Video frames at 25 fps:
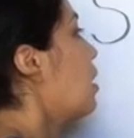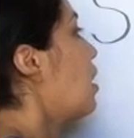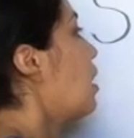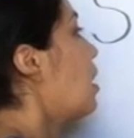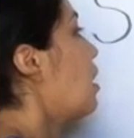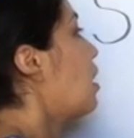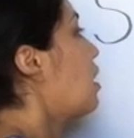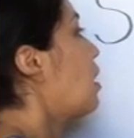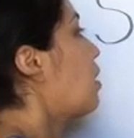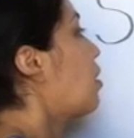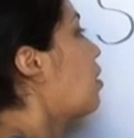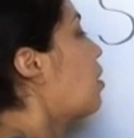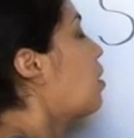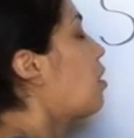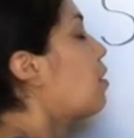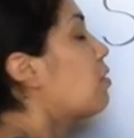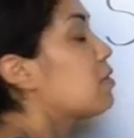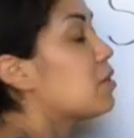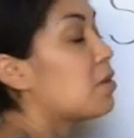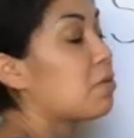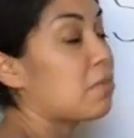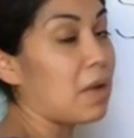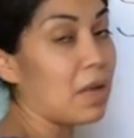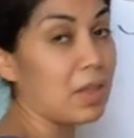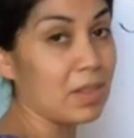and then curves
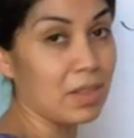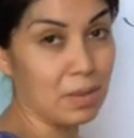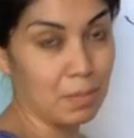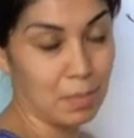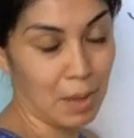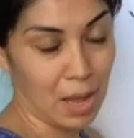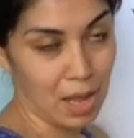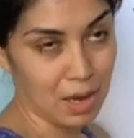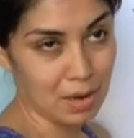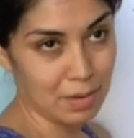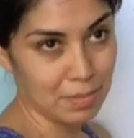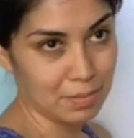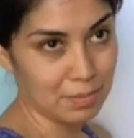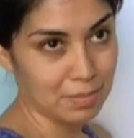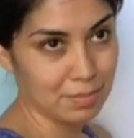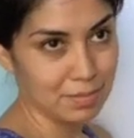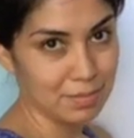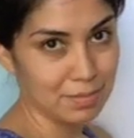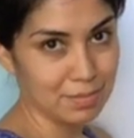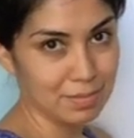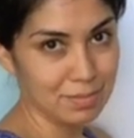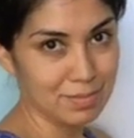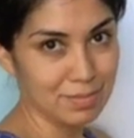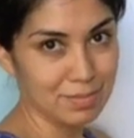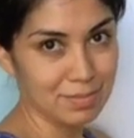around the bottom.
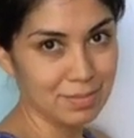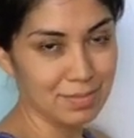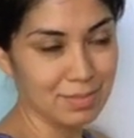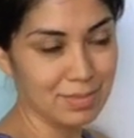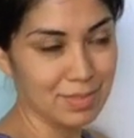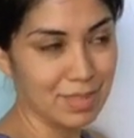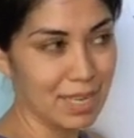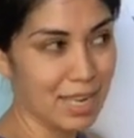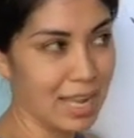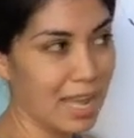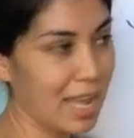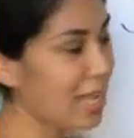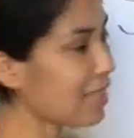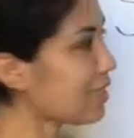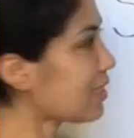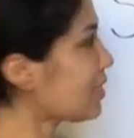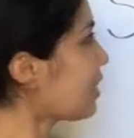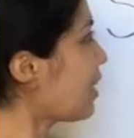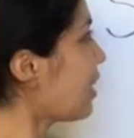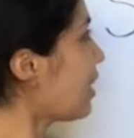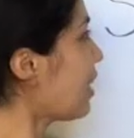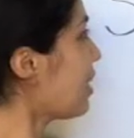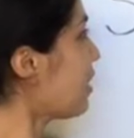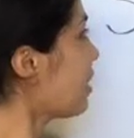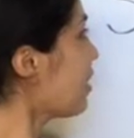
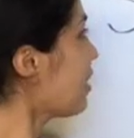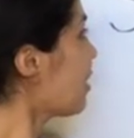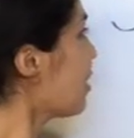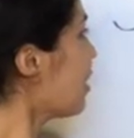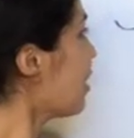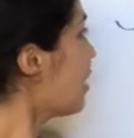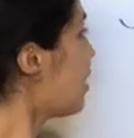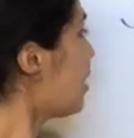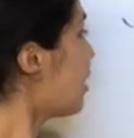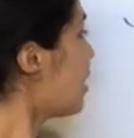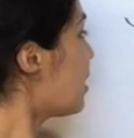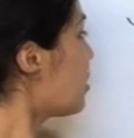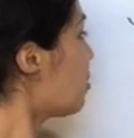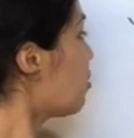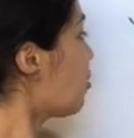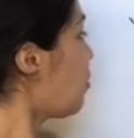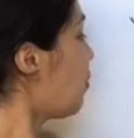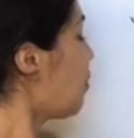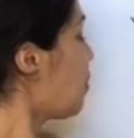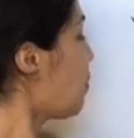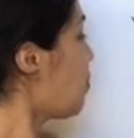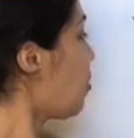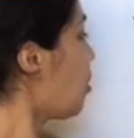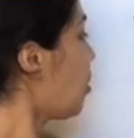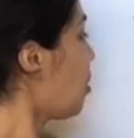Excellent. Let's do a
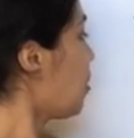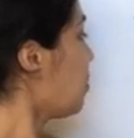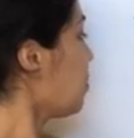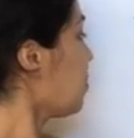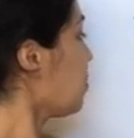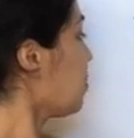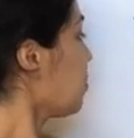few more.